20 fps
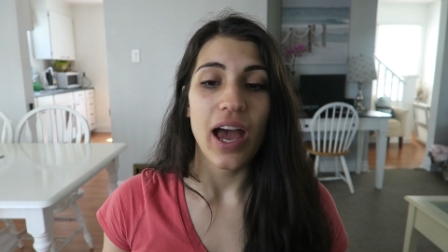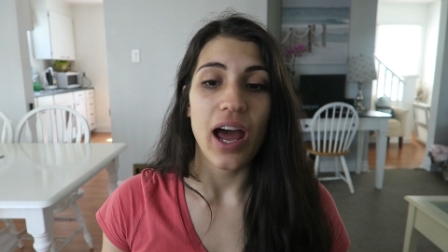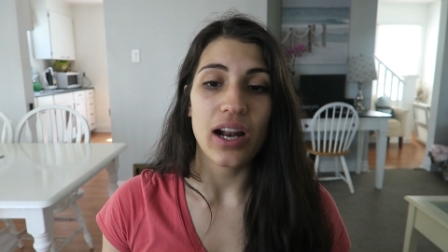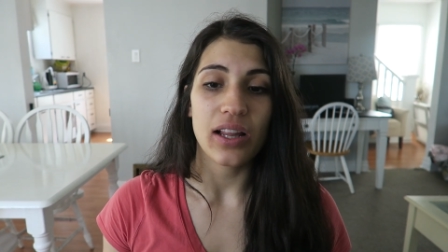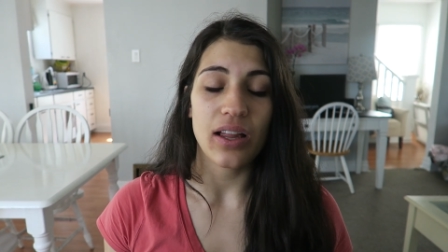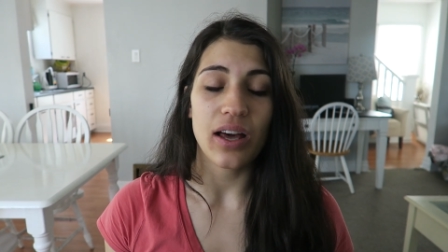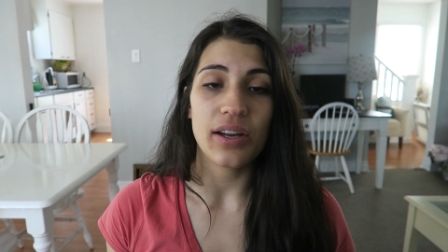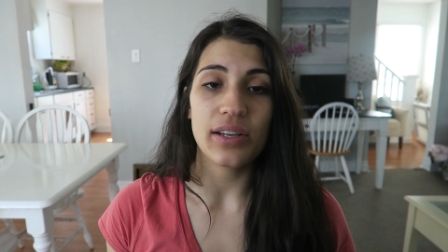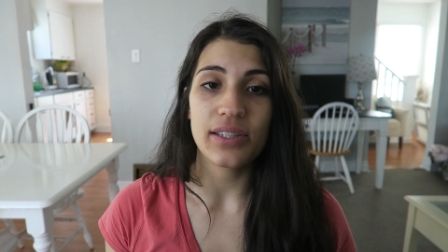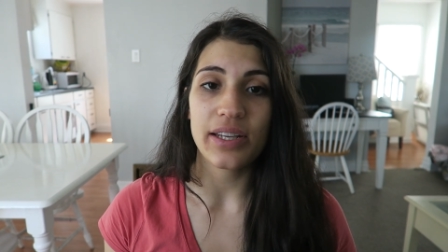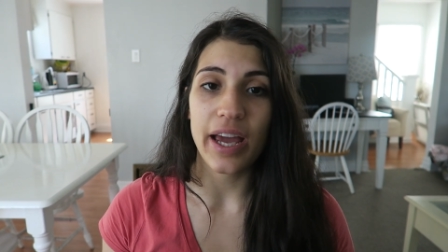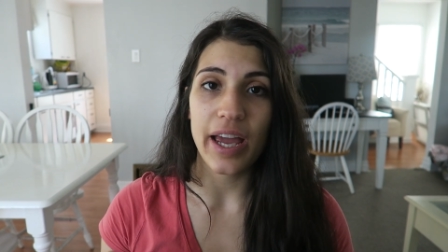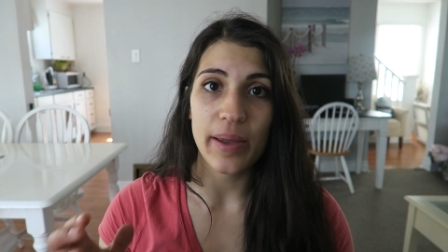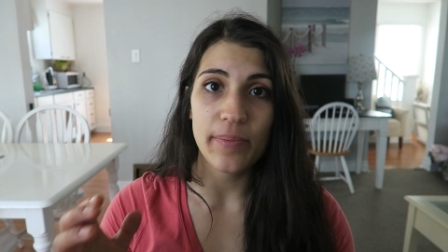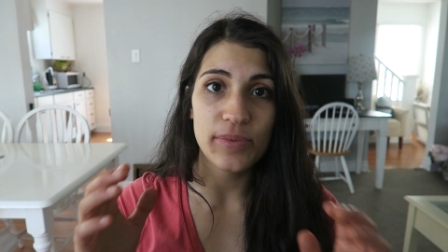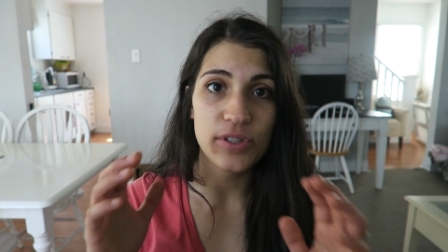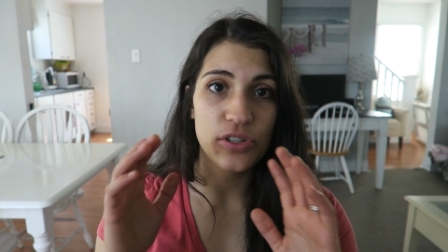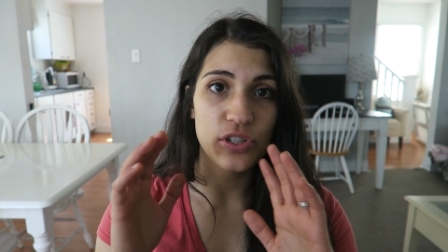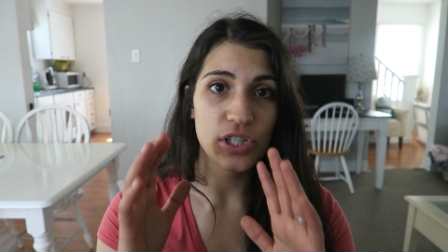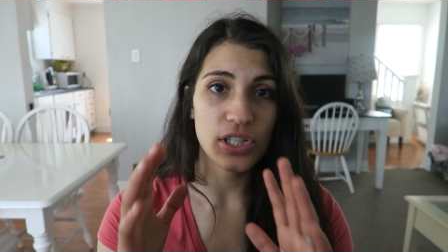And a lot of
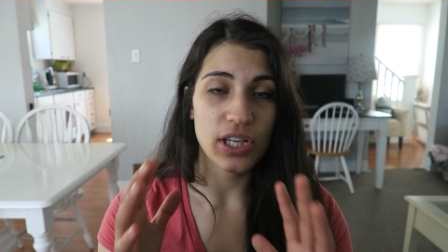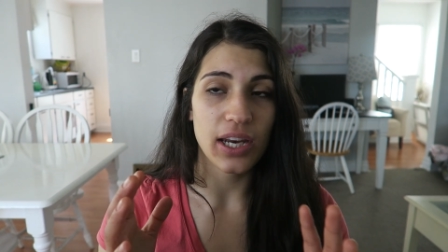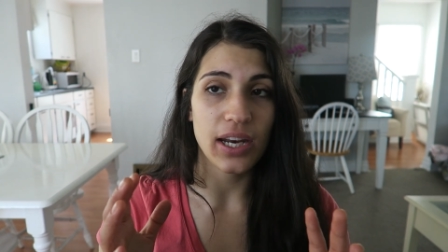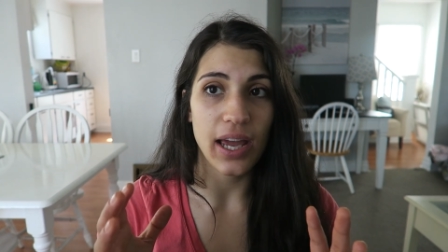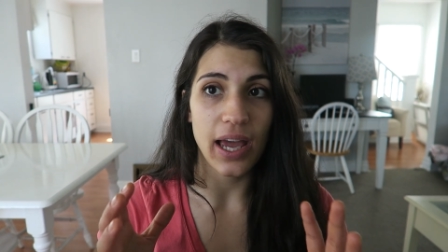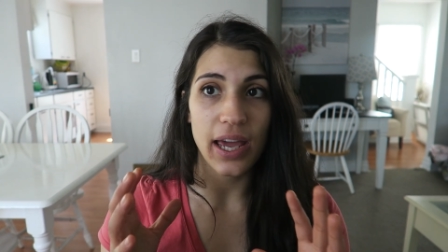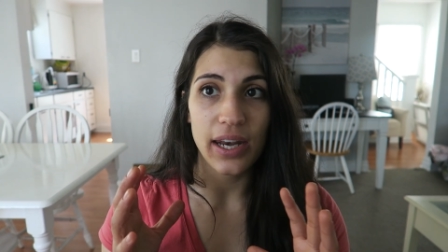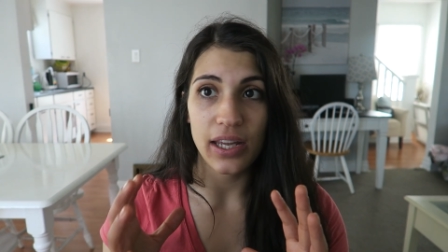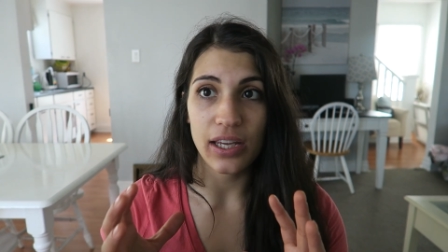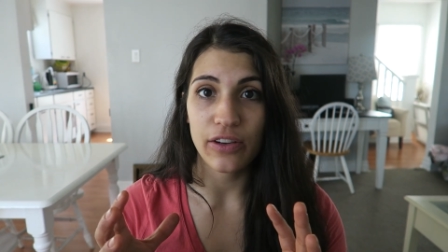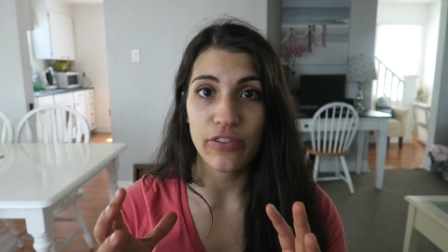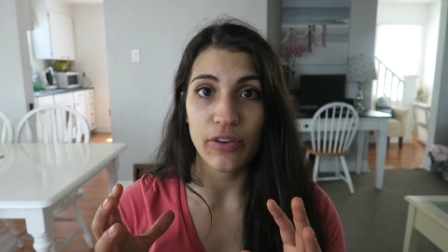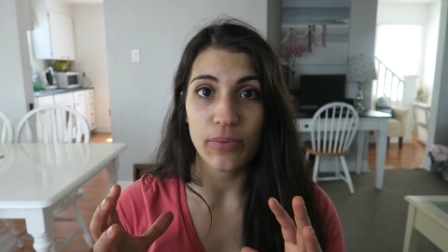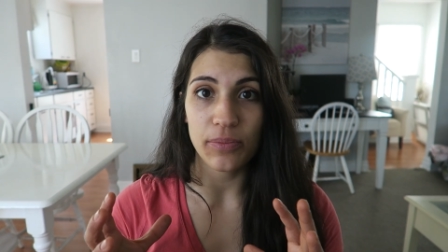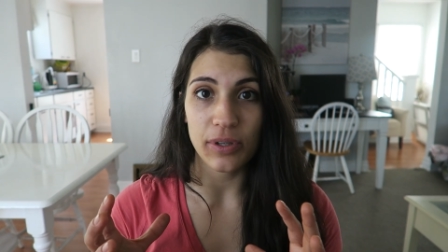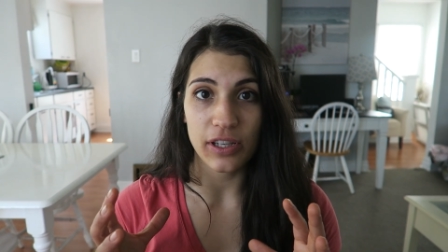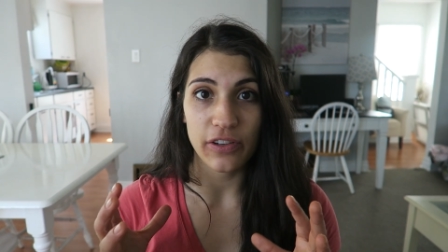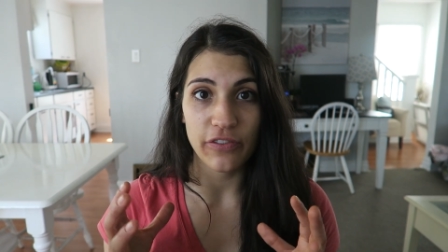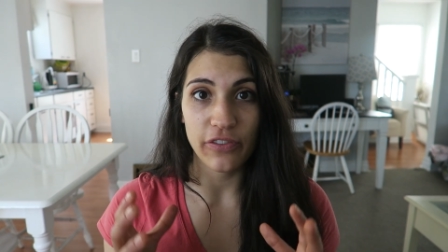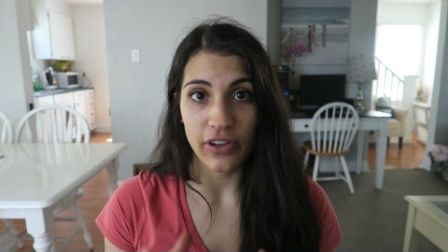times you just get a headache
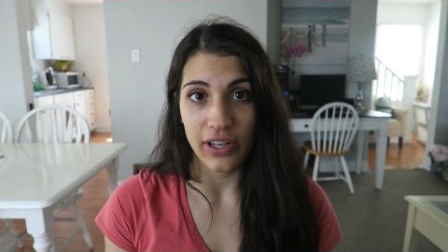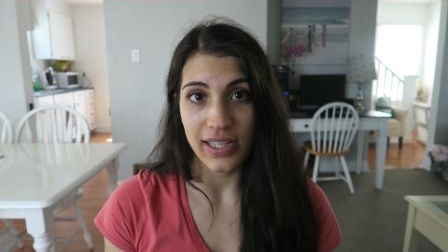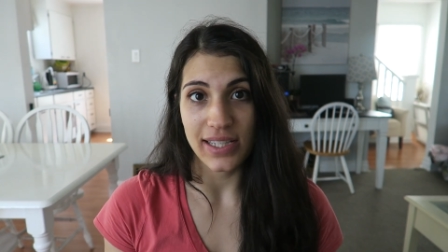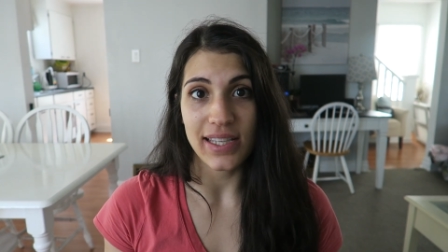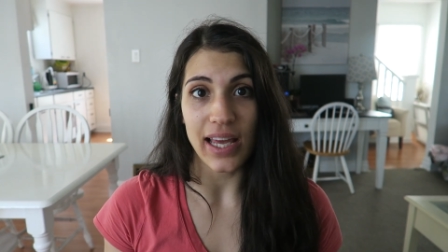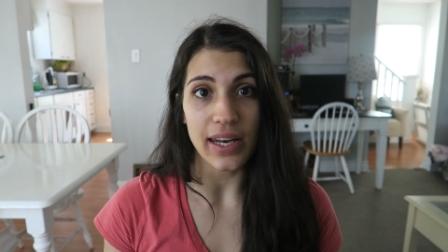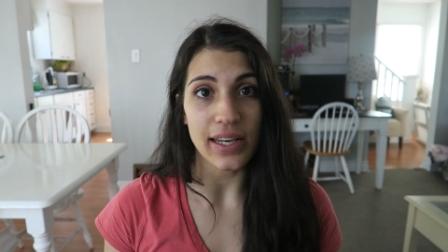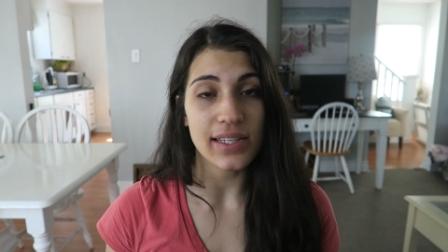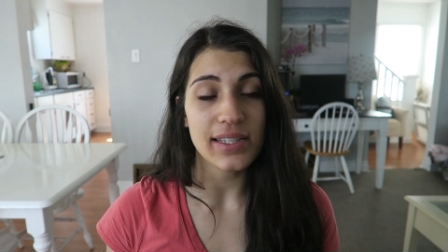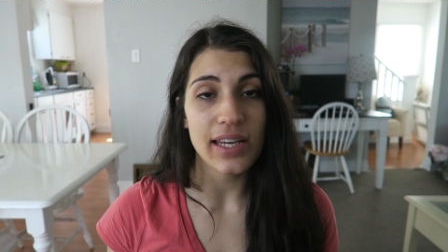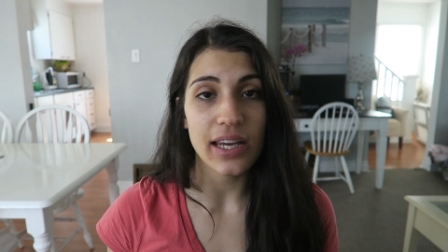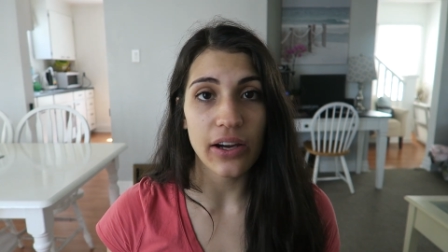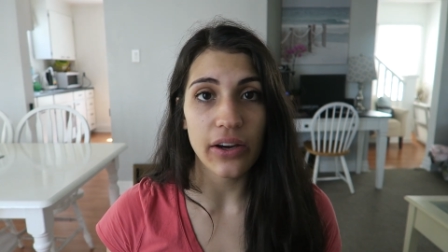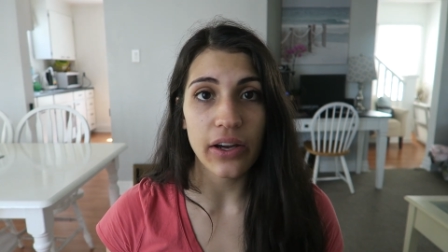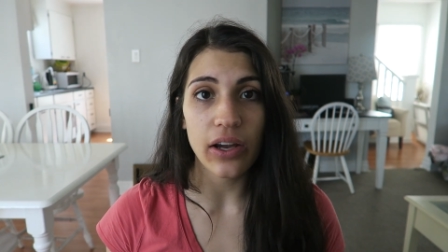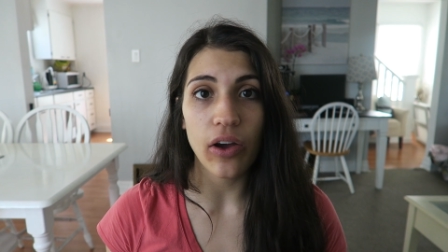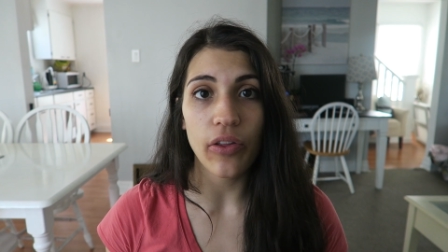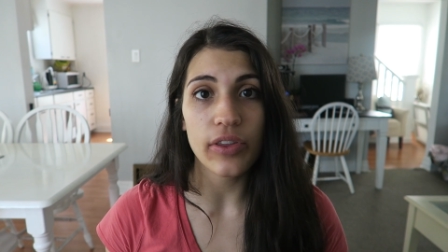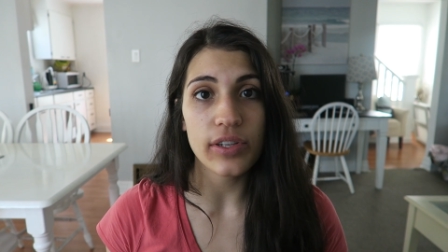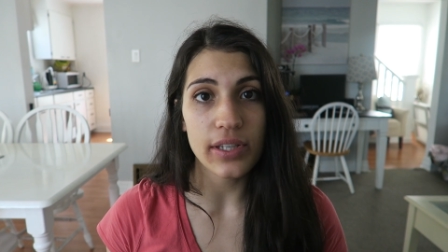from being very
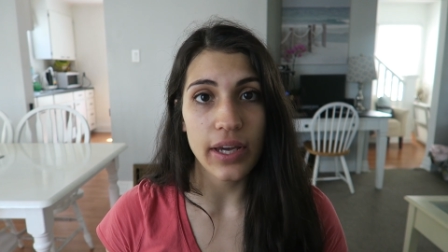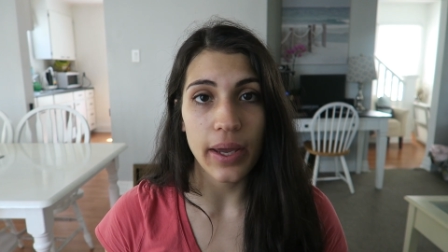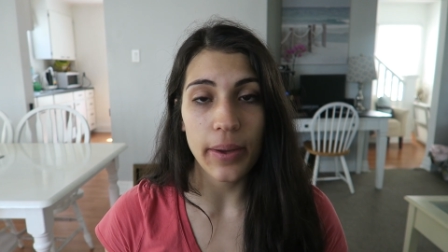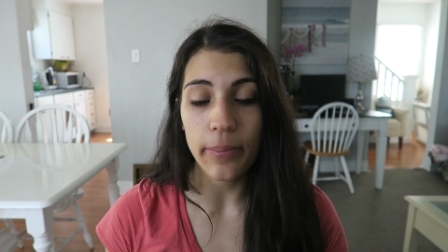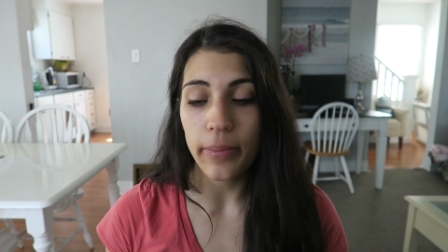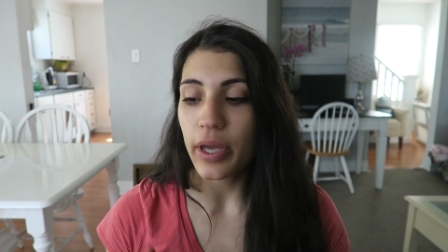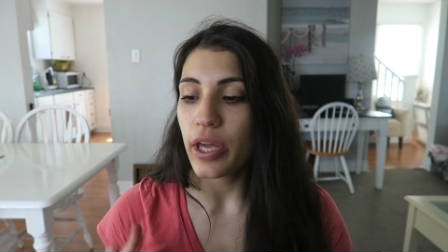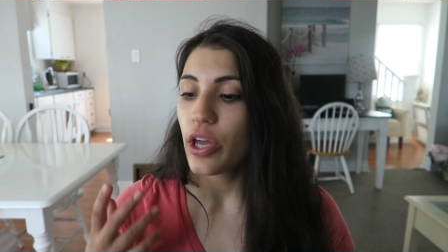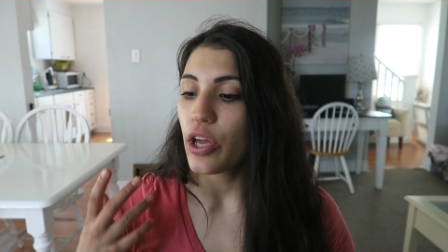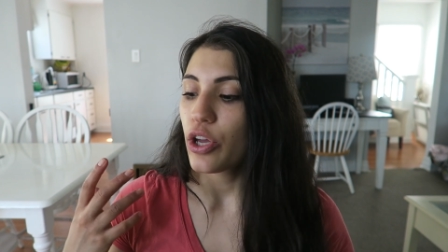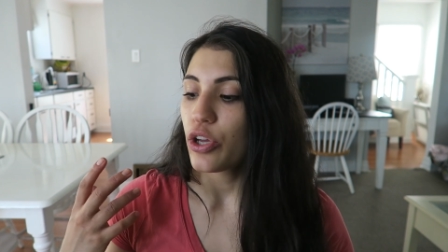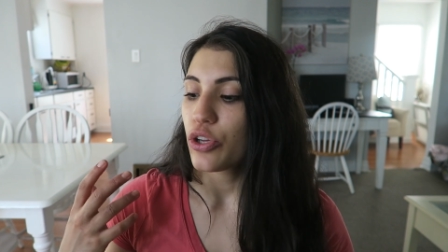sedentary all the time.